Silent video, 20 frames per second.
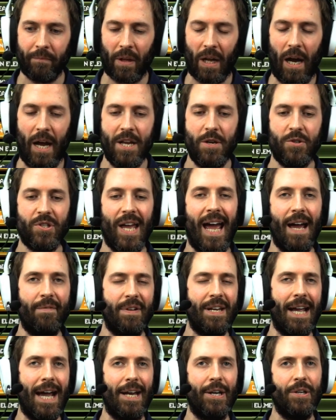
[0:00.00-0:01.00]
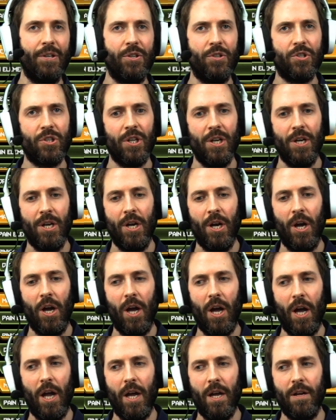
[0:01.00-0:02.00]
I use the heavy cannon's
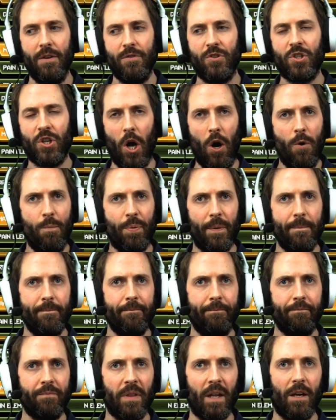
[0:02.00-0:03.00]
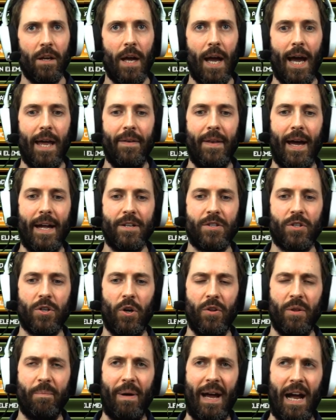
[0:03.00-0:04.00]
scope, and that's
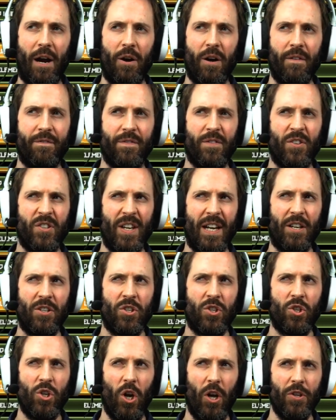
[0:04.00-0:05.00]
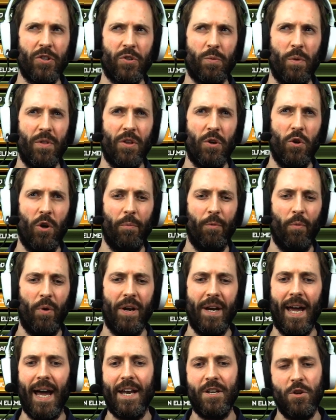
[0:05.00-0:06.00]
got the power of 6 shots with the normal
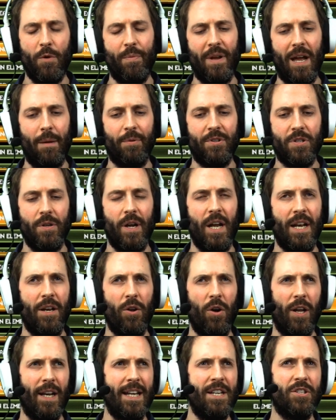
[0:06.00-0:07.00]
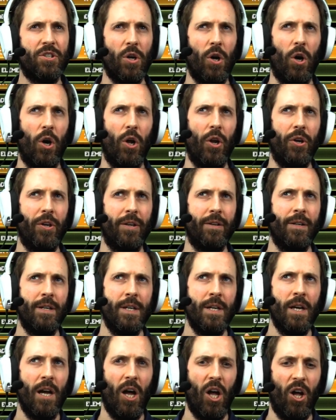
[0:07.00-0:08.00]
one, and you'll be able to, at least on
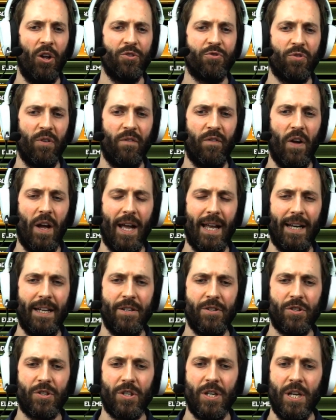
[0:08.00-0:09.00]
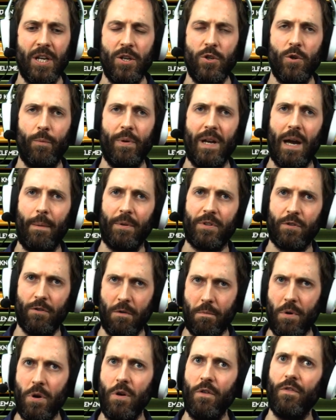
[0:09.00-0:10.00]
ultra violence, you'll be able to
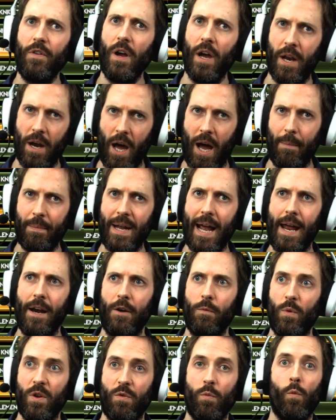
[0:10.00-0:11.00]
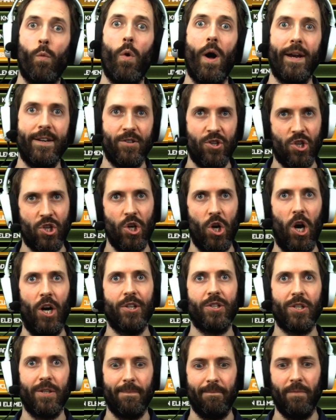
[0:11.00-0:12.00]
remove an arm cannon with 1
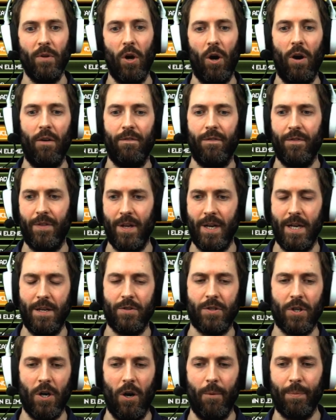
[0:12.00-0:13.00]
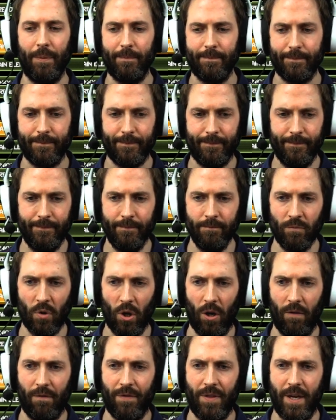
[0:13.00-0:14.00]
shot of the scope
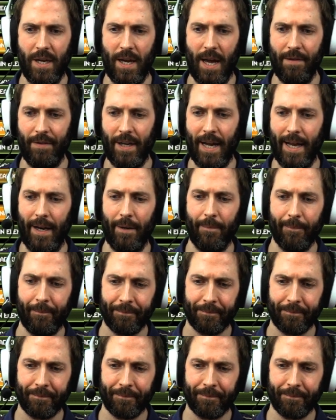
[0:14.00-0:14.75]
of the heavy cannon.